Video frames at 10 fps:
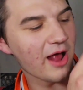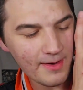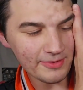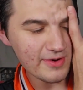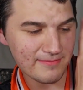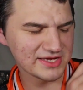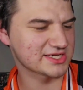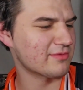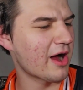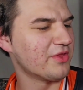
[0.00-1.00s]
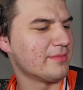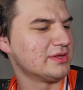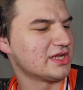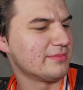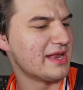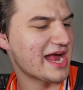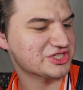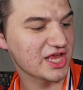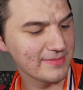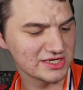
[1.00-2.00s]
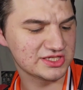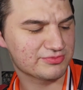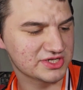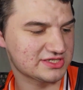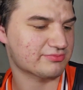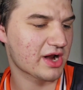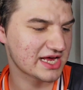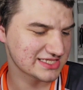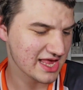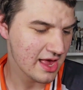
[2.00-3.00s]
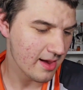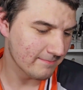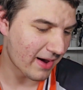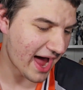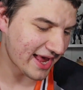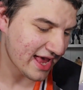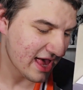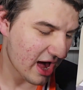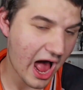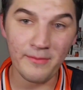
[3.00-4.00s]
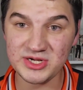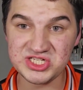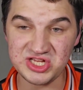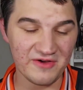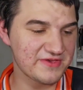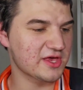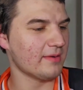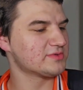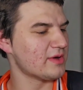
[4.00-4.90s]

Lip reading: I'll probably mess around with him a little bit actually. I'm actually pretty surprised by how much stuff he comes with.